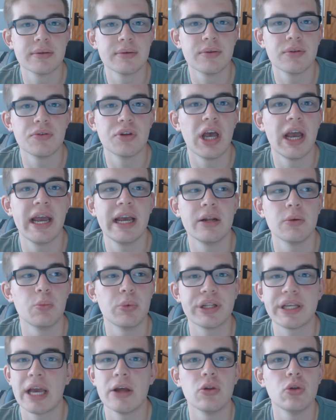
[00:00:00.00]
then
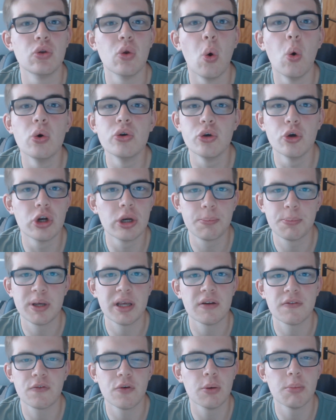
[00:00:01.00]
we get no
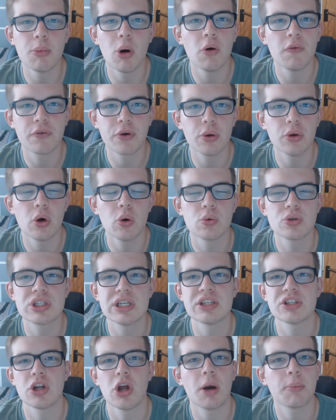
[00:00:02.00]
European football throughout the whole season.